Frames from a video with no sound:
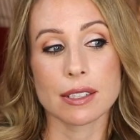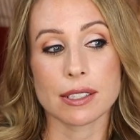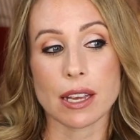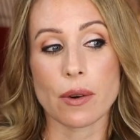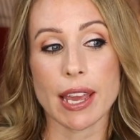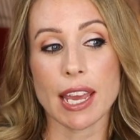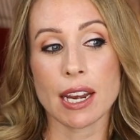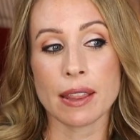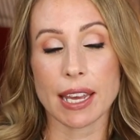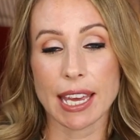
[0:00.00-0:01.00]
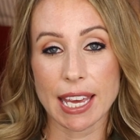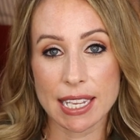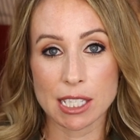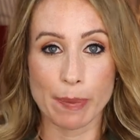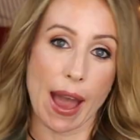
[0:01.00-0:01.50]
So in the
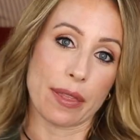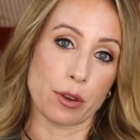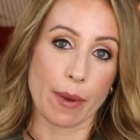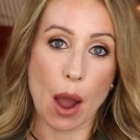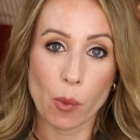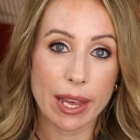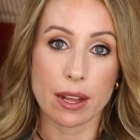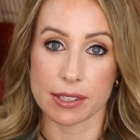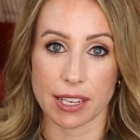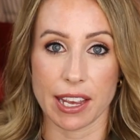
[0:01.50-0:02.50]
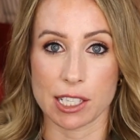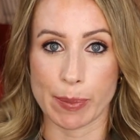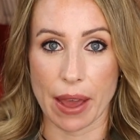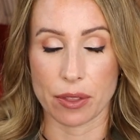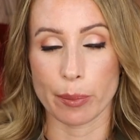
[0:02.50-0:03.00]
kids' bathroom, we call it the
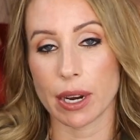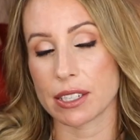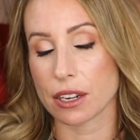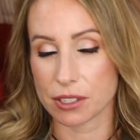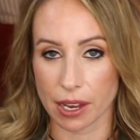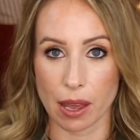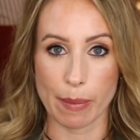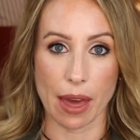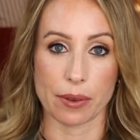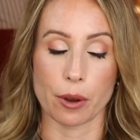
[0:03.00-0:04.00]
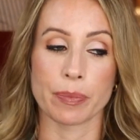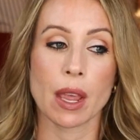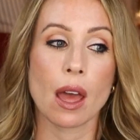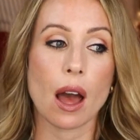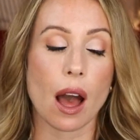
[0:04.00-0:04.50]
kids' bathroom, but it's our second bathroom,
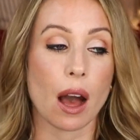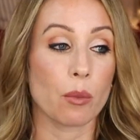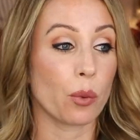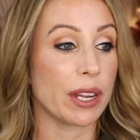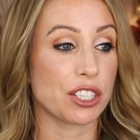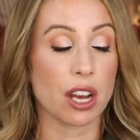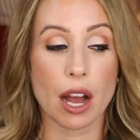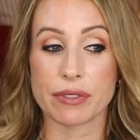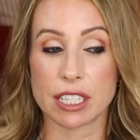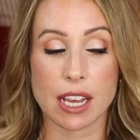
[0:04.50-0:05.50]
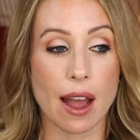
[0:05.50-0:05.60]
um, we took off the